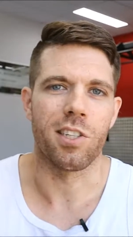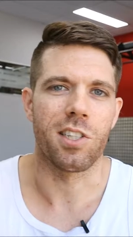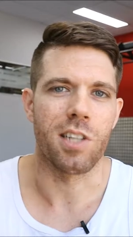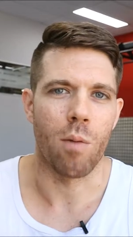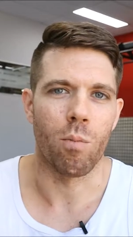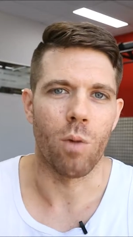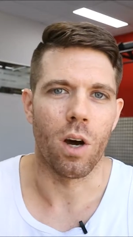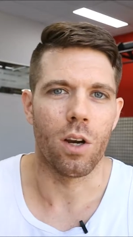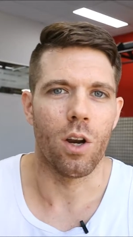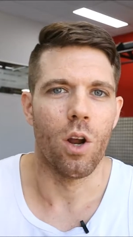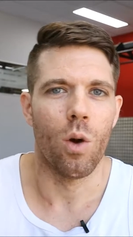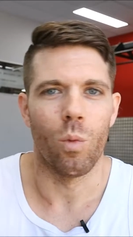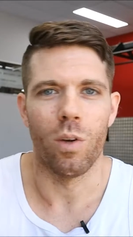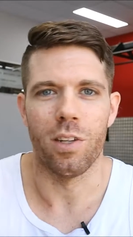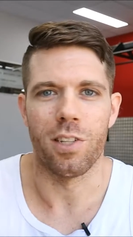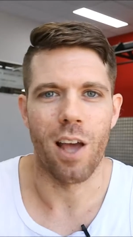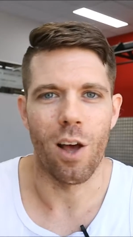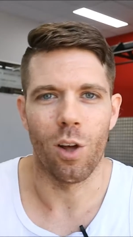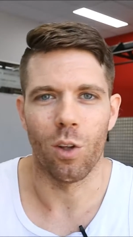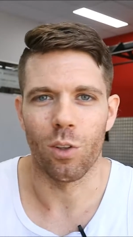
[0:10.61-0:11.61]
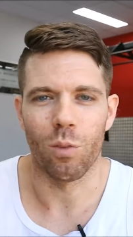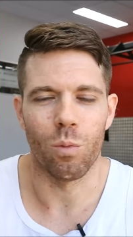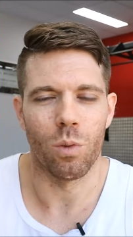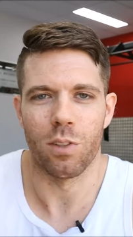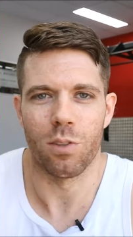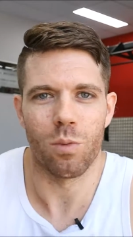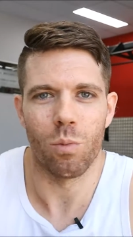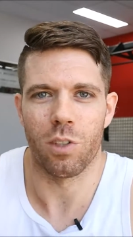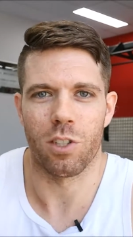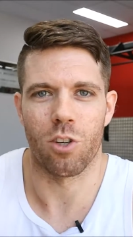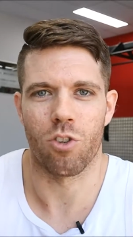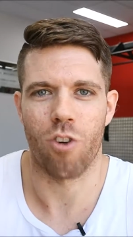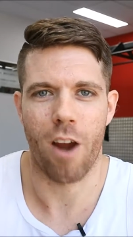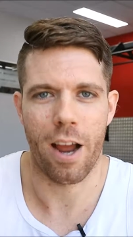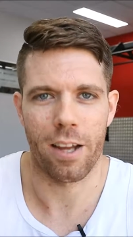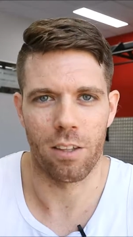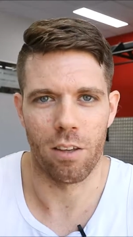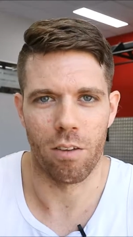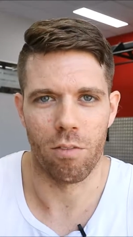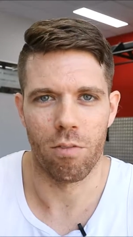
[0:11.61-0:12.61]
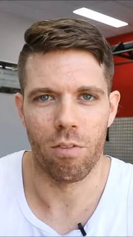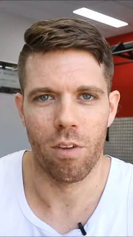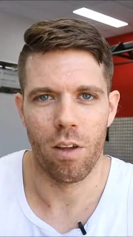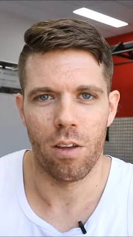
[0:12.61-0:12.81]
someone was, health, was, was attractive,